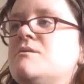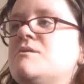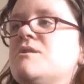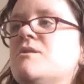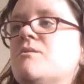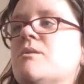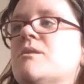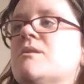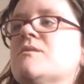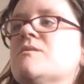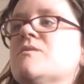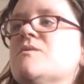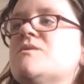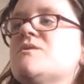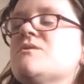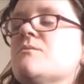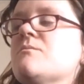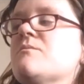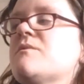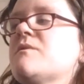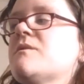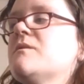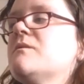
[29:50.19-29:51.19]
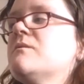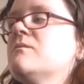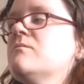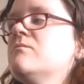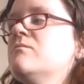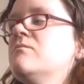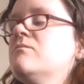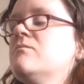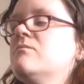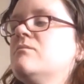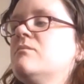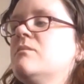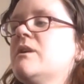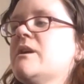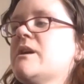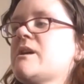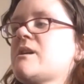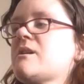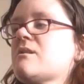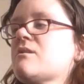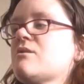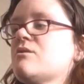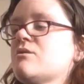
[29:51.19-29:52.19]
doing something
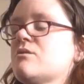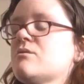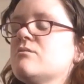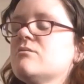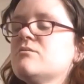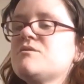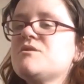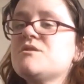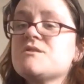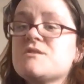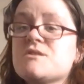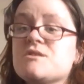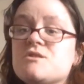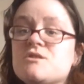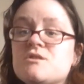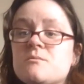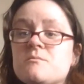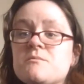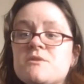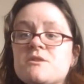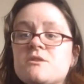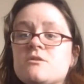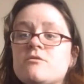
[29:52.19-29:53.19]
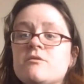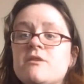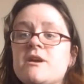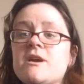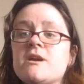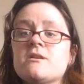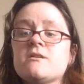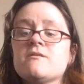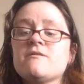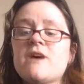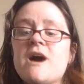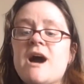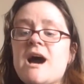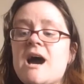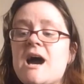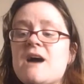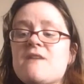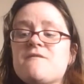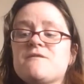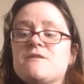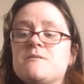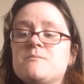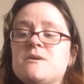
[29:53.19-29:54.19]
like just something creative. I
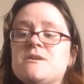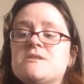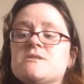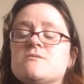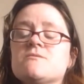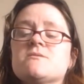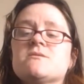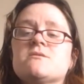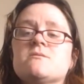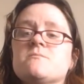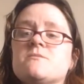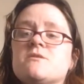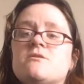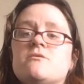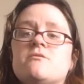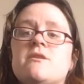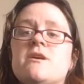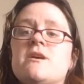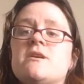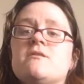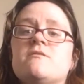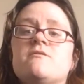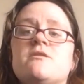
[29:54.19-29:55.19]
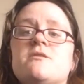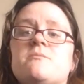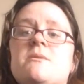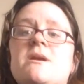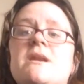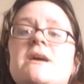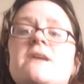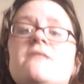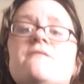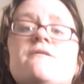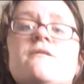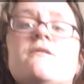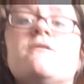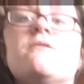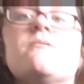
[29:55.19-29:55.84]
have to be doing something creative with my life,